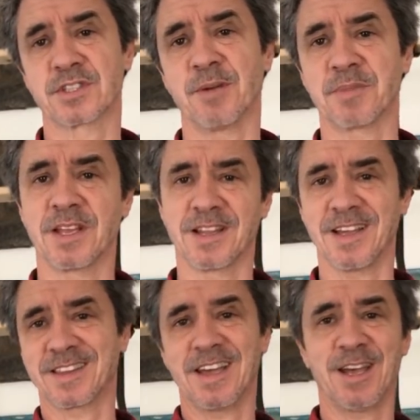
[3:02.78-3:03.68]
or something
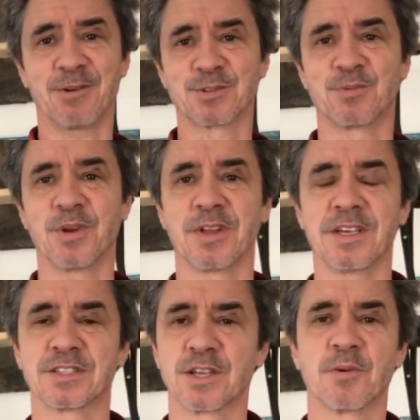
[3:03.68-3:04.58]
like that. It was real
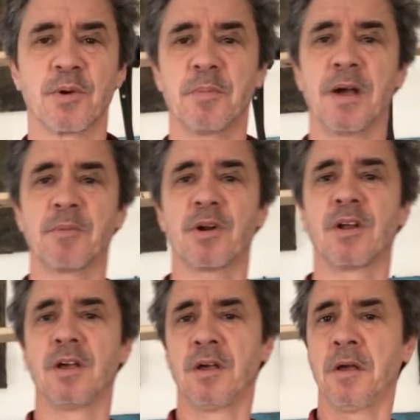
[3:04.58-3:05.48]
easy to
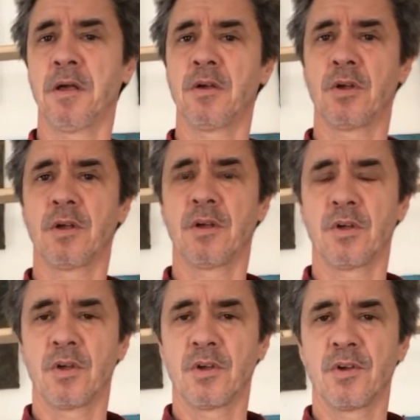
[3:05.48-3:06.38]
remember.
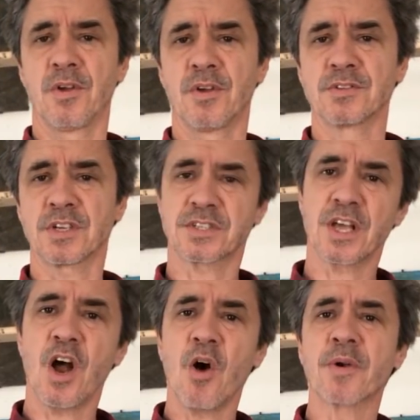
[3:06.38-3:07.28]
So I
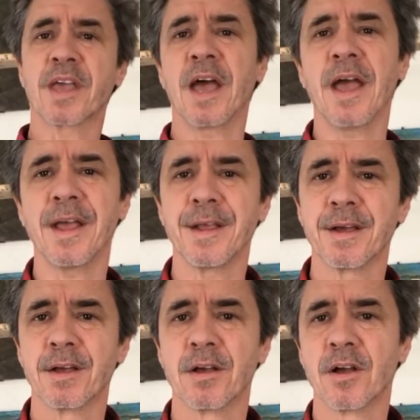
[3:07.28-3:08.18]
said,
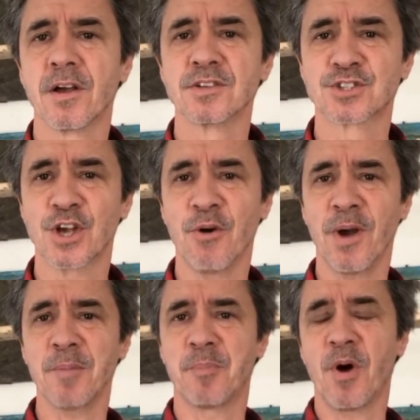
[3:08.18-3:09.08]
okay.
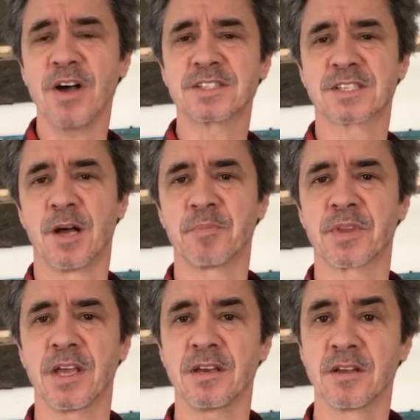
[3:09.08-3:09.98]
So I bought
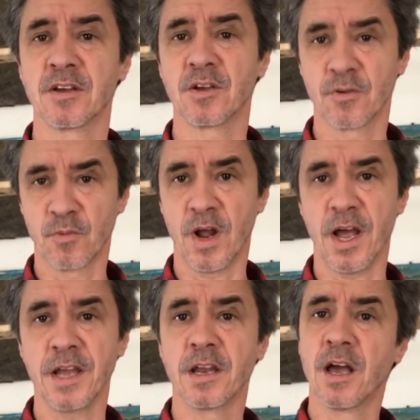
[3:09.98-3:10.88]
something,
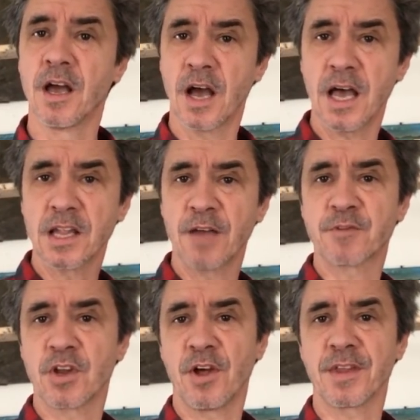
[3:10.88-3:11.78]
right? I
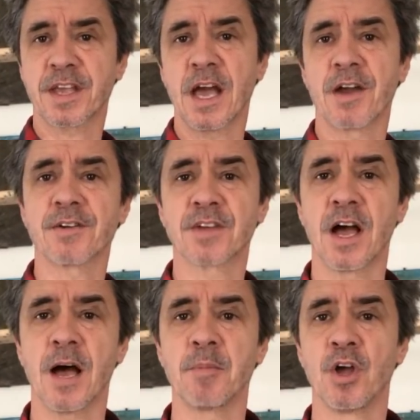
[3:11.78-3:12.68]
left it on the
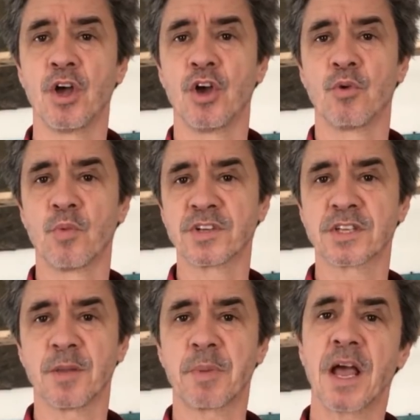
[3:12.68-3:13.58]
countertop, went
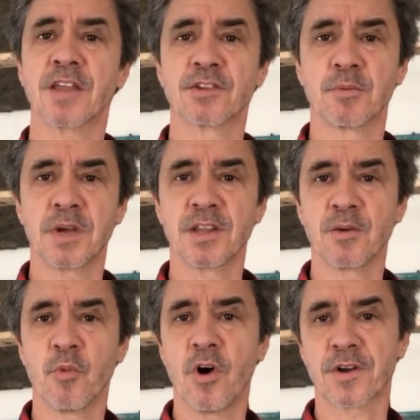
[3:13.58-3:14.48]
to the bathroom, and
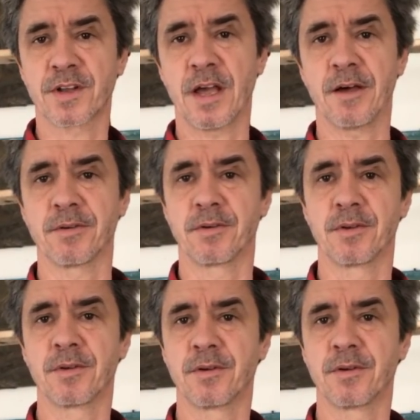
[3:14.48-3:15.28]
then walked out.